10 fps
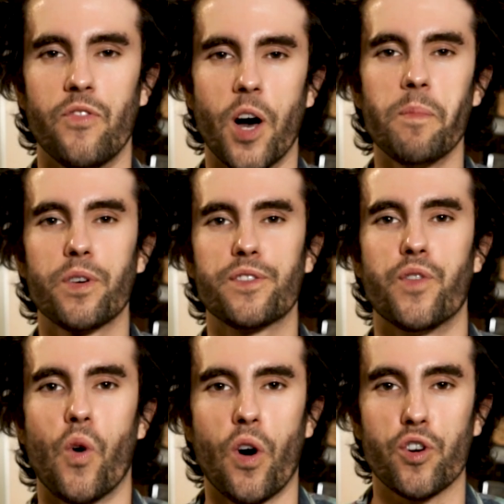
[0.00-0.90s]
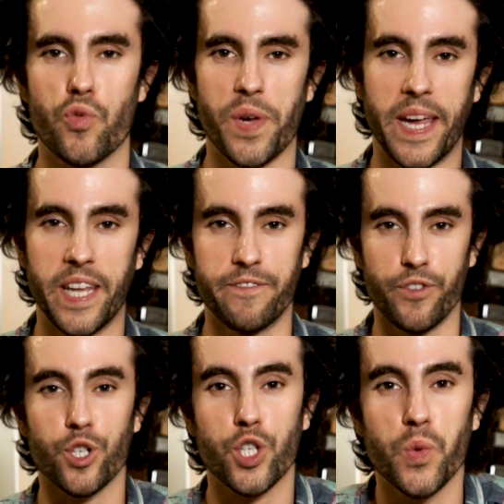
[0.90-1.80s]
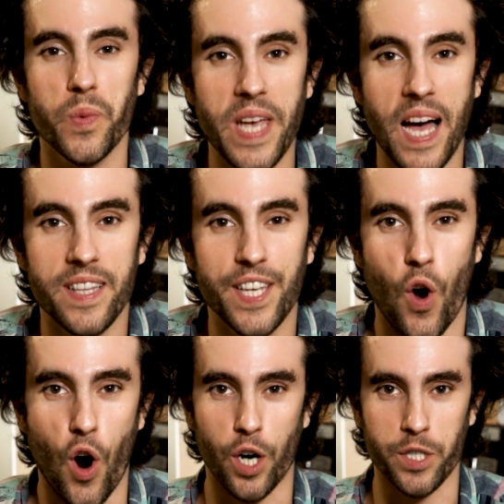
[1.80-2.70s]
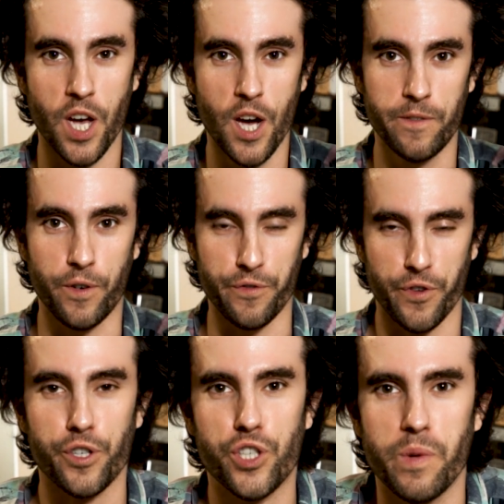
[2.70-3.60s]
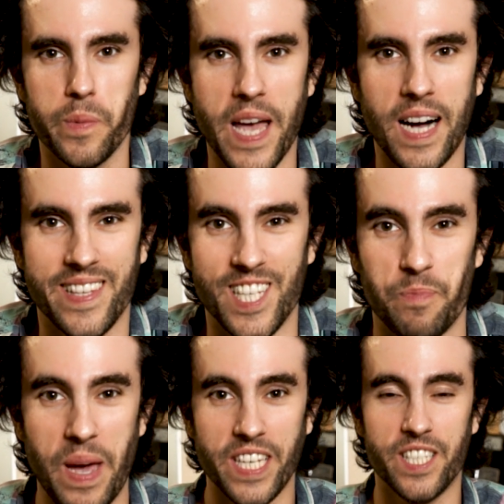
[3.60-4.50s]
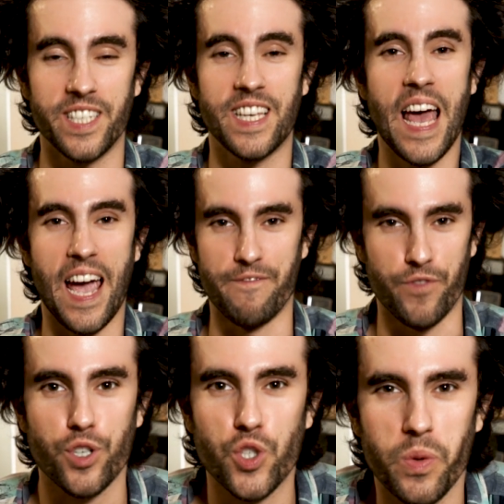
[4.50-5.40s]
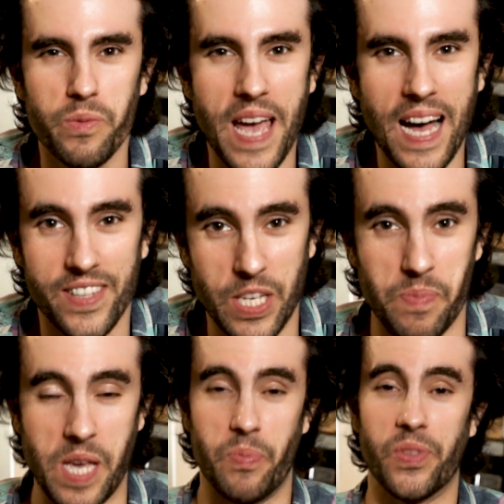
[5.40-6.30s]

Number 4, creating virtual reality art for virtual reality spaces and virtual reality people.